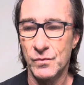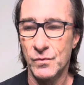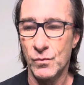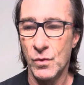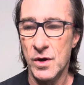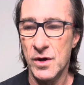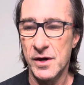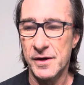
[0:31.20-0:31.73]

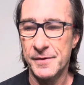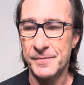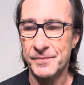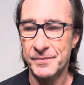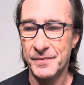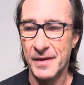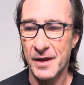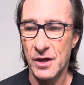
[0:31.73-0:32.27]
where
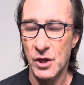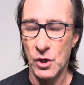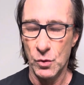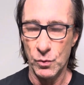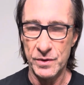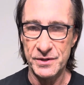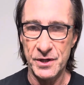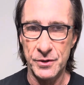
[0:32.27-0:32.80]

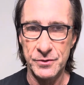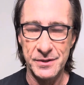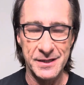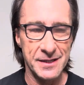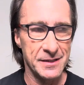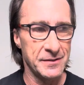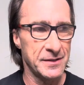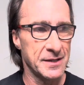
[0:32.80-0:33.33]
we don't
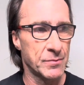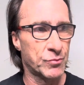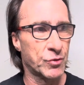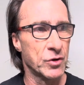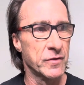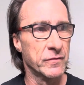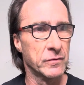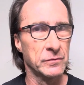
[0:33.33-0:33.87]
need the
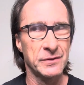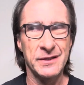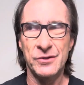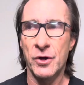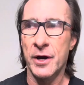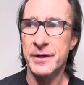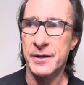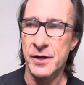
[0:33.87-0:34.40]
approval, the
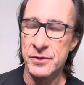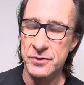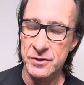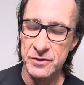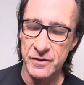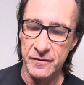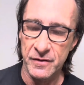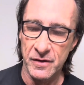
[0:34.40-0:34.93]
diagnosis
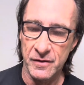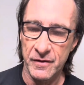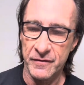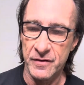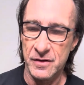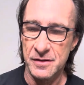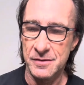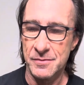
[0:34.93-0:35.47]
of, of
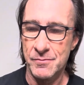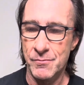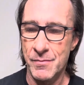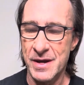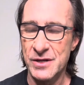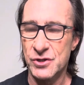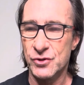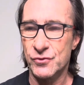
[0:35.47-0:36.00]
a
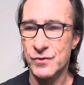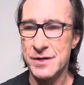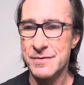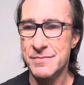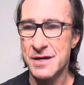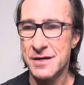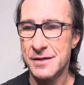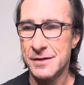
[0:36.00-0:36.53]

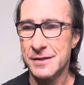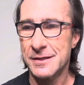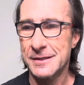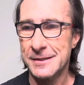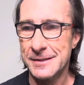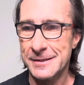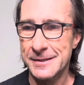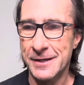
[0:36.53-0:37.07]
mainstream
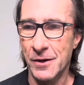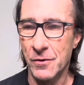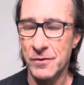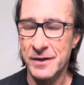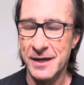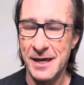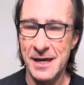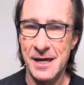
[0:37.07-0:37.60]

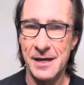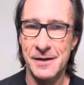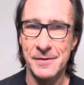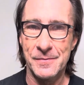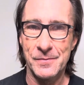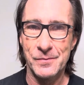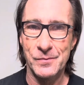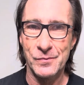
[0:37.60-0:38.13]
healthcare
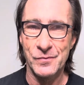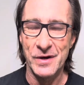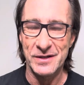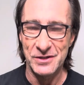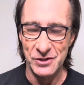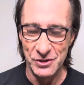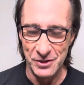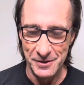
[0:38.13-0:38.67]

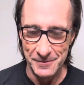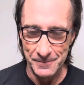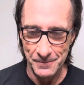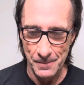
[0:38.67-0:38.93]
practitioner.